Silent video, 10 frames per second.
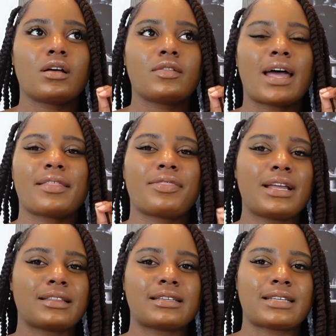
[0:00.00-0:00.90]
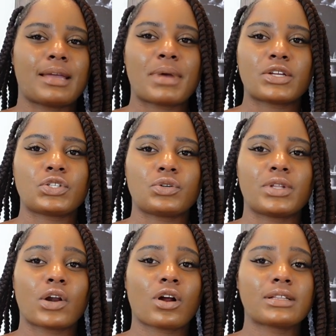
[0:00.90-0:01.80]
that think the same as you,
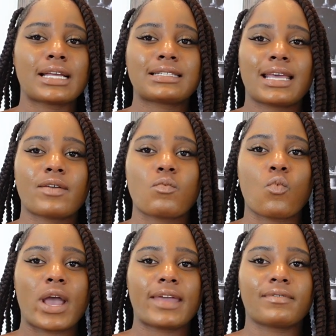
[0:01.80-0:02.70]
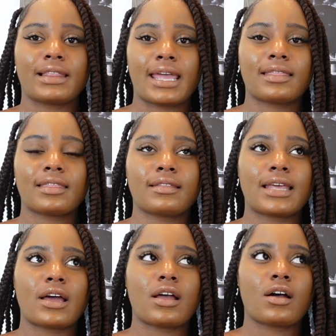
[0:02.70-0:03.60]
that are on that same wavelength,
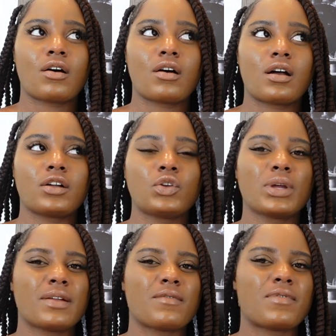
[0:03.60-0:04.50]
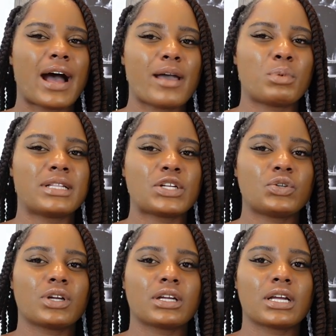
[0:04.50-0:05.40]
that you can vibe with, that
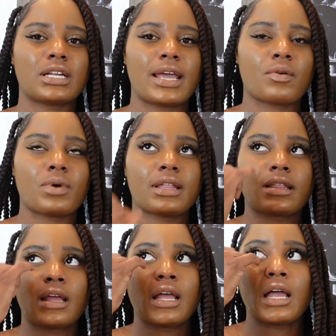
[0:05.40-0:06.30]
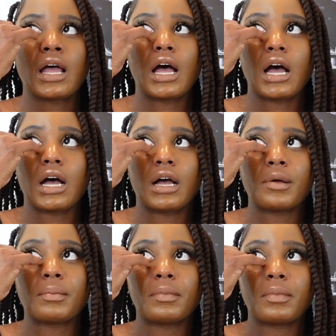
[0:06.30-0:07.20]
you can connect with.
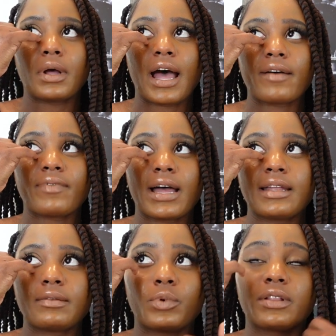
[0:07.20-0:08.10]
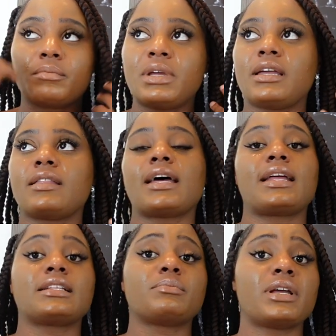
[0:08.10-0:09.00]
I find with me that
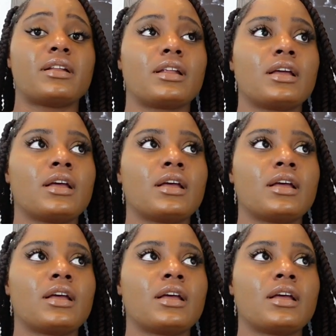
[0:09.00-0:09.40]
it's been,